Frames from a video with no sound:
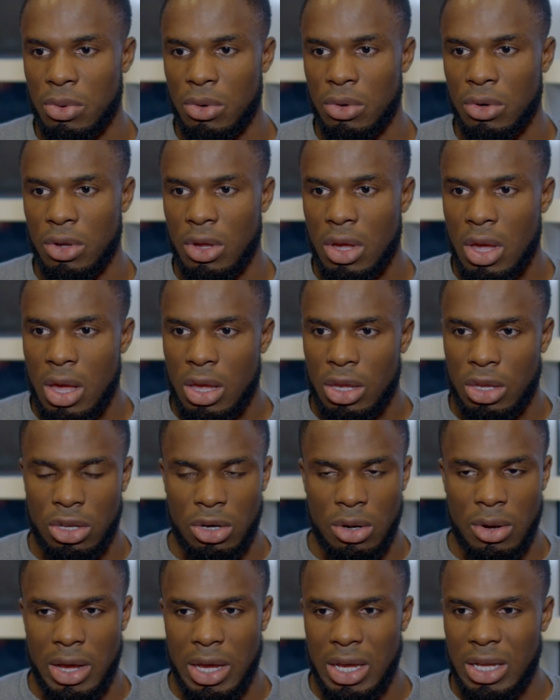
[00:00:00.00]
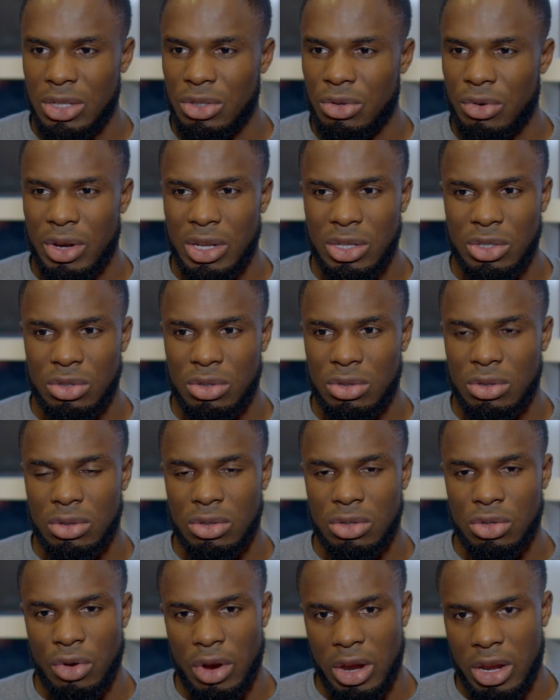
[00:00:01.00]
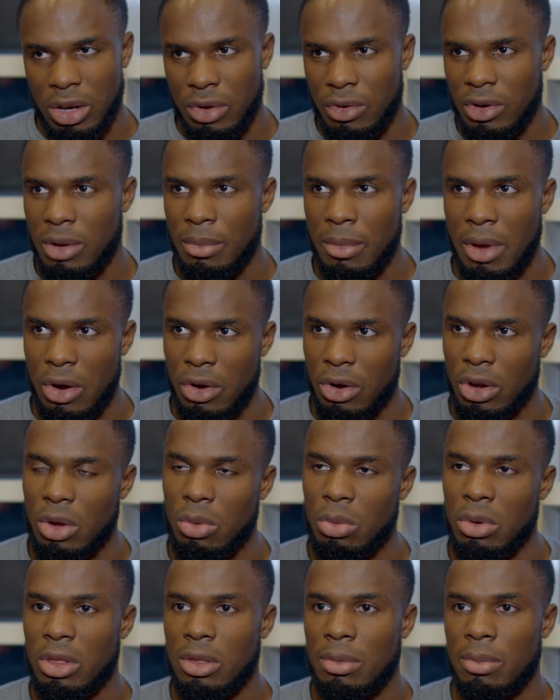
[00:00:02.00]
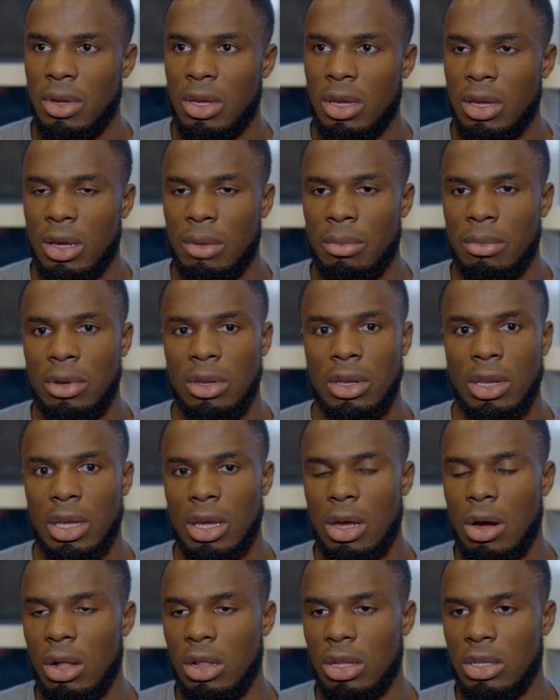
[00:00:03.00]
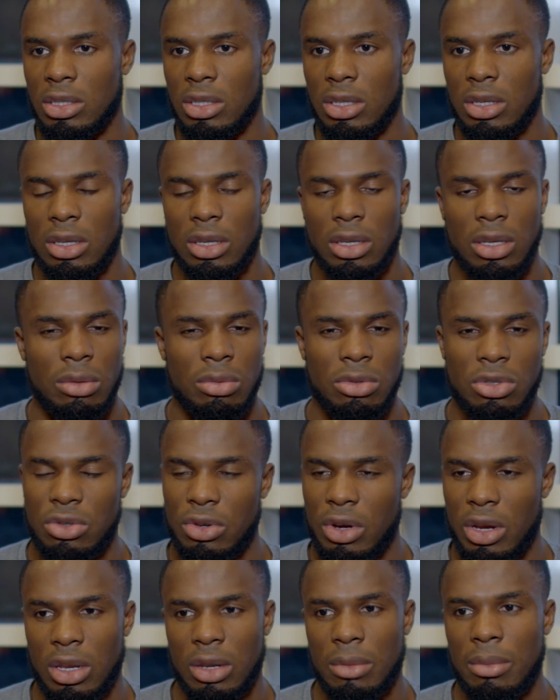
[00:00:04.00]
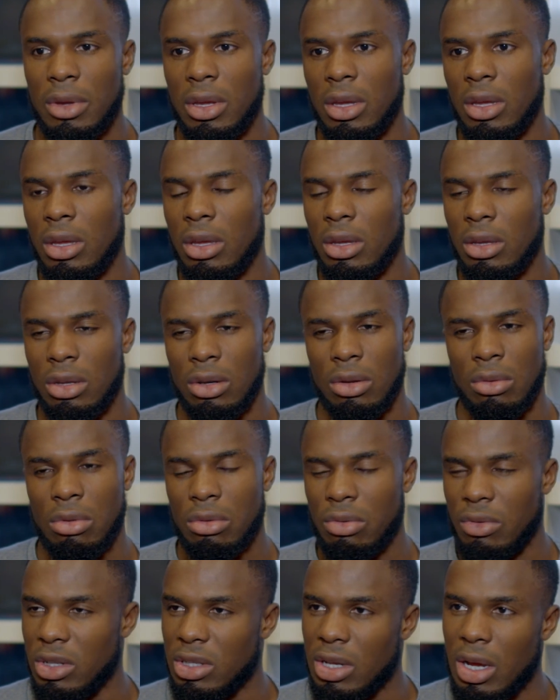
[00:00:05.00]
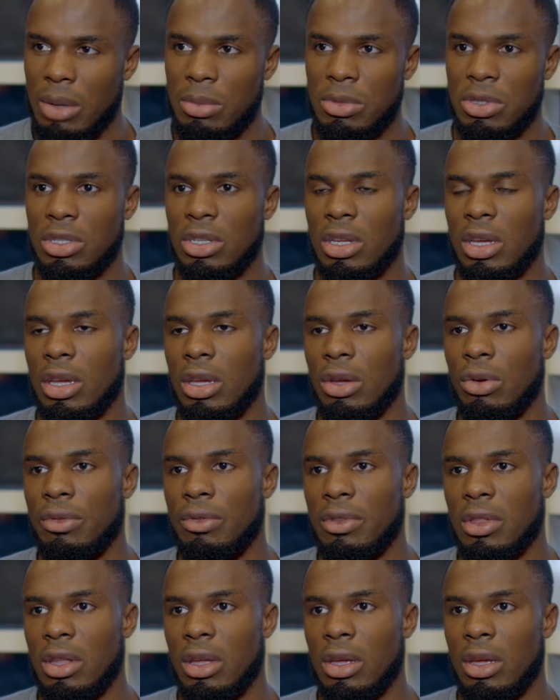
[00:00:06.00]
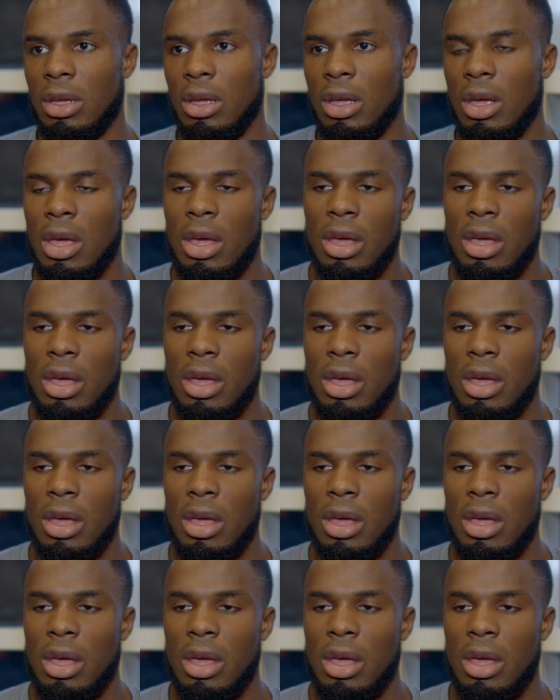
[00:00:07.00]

But, you know, I had a great trainer in America with me, Nick Hollander. He was training me, you know, 3 times a day over there.